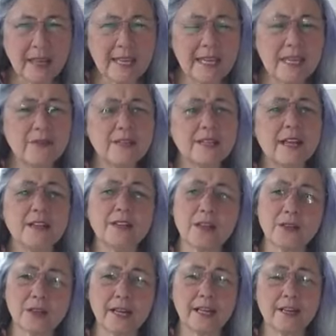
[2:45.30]
Even
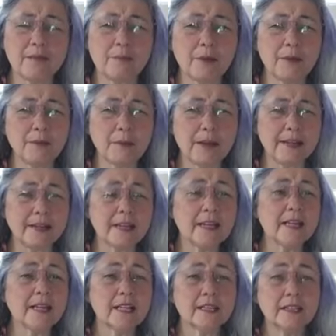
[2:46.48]
another kind of bug bite,
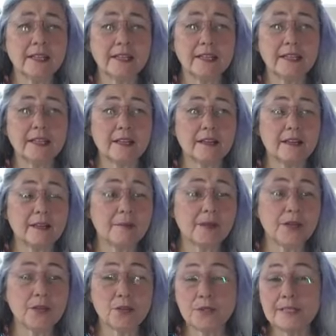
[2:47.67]
like a
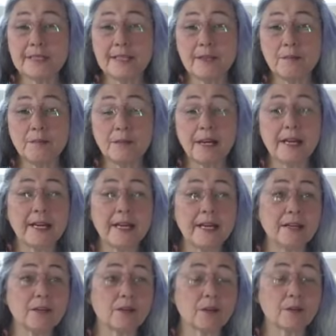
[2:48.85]
no-see-um
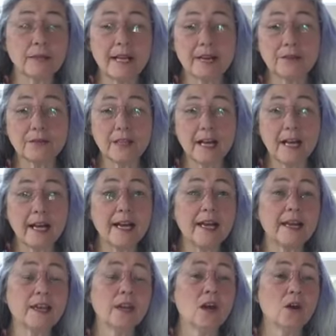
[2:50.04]
bite or a black
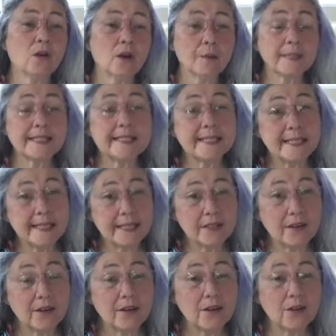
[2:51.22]
fly or a
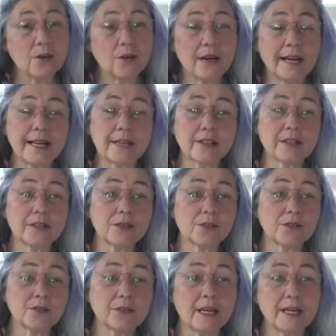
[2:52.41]
mosquito or any of the little
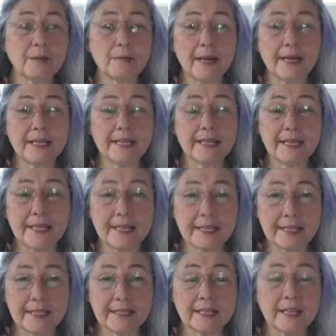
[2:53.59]
flying biting
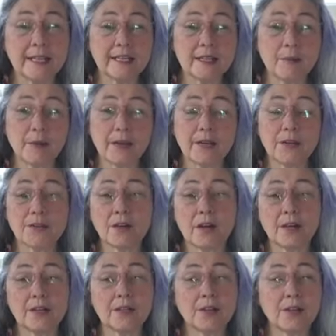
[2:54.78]
things that bite your
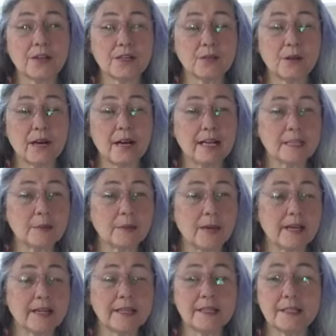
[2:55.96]
dog can turn into a hot
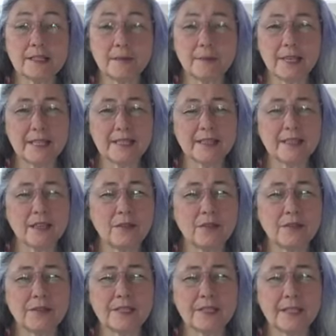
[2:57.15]
spot. And in some cases I've
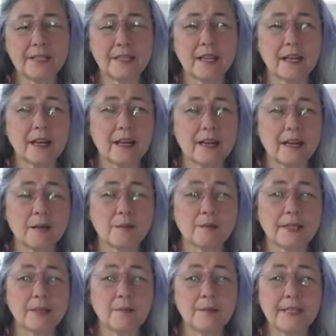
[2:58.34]
even seen
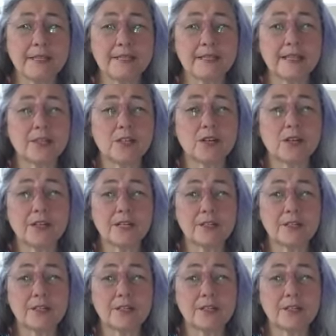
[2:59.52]
like a bee sting turn